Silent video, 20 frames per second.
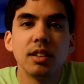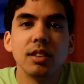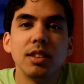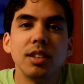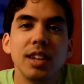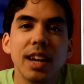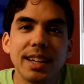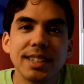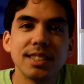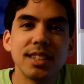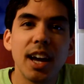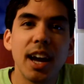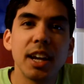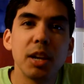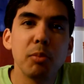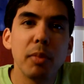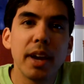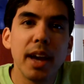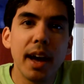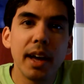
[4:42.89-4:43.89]
The next
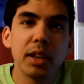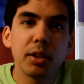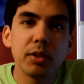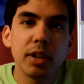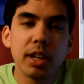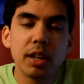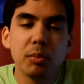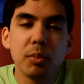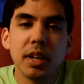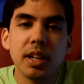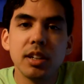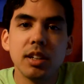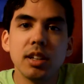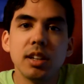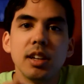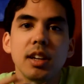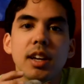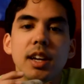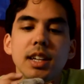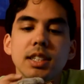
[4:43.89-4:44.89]
item I highly recommend
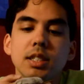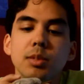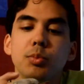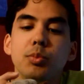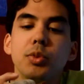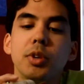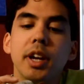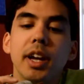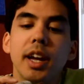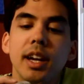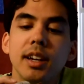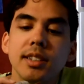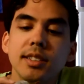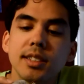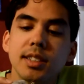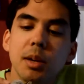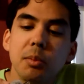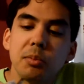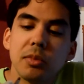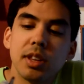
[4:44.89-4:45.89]
is bringing
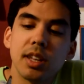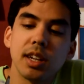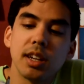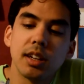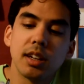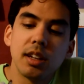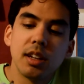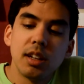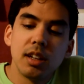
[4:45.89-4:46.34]
something